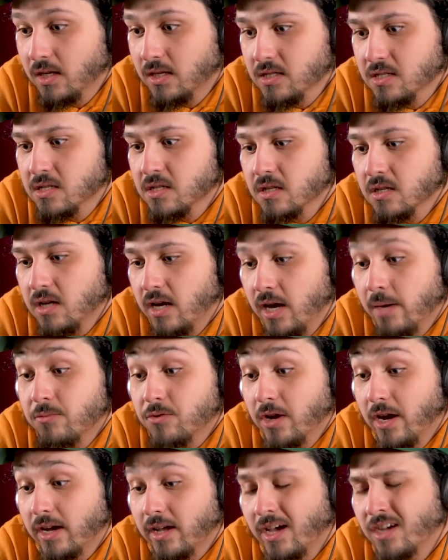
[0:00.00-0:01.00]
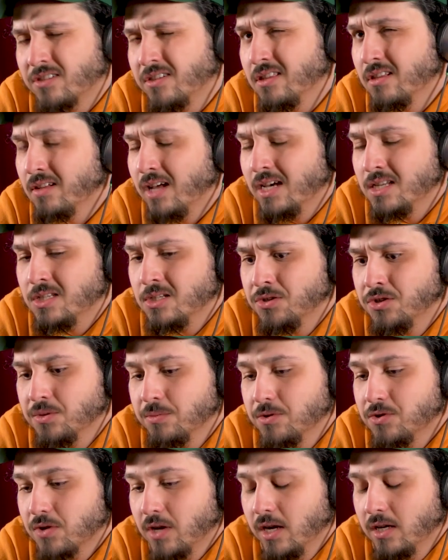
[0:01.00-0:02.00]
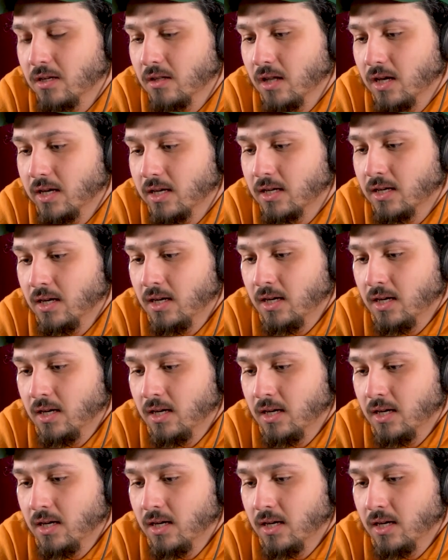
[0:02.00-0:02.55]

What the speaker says: because Amtrak actually in the last year has been trying to like